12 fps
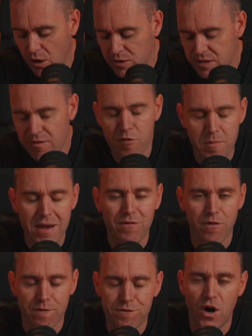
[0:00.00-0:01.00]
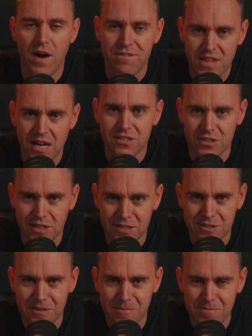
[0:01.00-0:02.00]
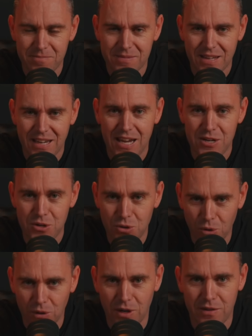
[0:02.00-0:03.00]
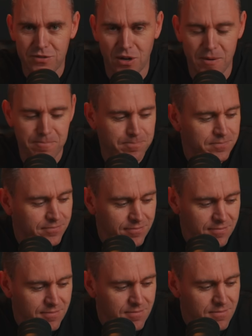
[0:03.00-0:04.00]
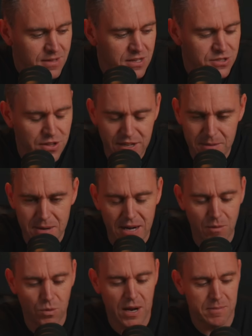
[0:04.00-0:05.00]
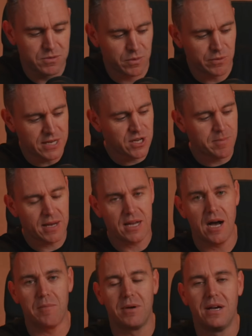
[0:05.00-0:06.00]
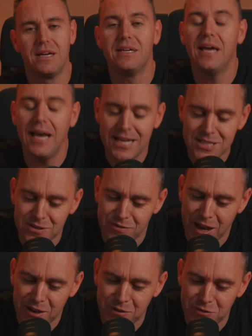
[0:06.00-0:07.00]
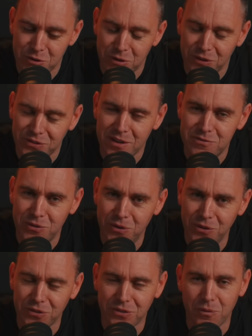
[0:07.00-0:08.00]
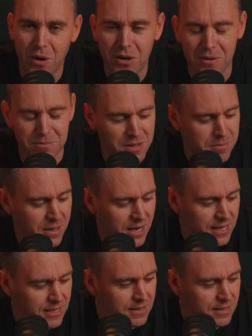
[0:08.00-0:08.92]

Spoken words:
they've ever been for 5,000 years in your lifetime. So think about it. What happens when rates go back up? Yes, the value of your real estate falls. Welcome to the party.